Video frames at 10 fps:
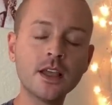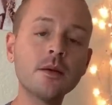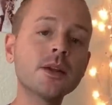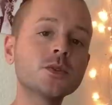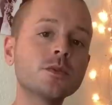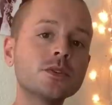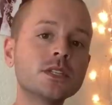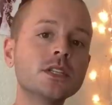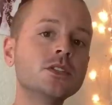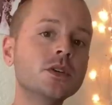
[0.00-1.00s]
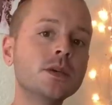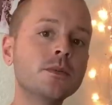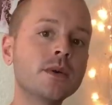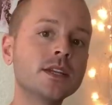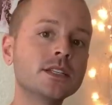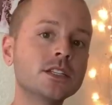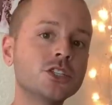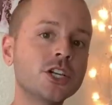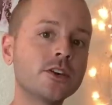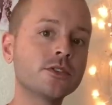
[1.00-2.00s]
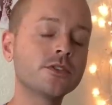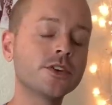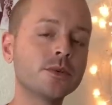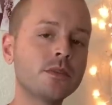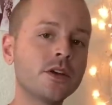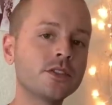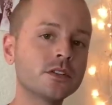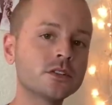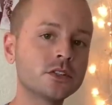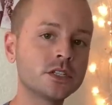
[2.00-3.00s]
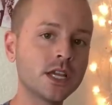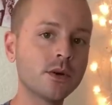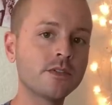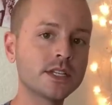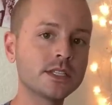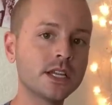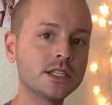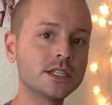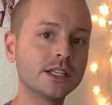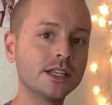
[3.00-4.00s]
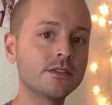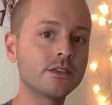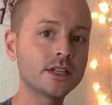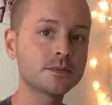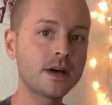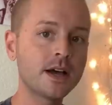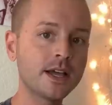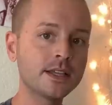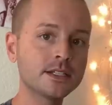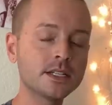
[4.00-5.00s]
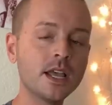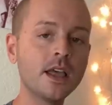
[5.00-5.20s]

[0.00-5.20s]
but as we proceed, do keep in mind it is general for your month, so just take what resonates and leave the rest behind.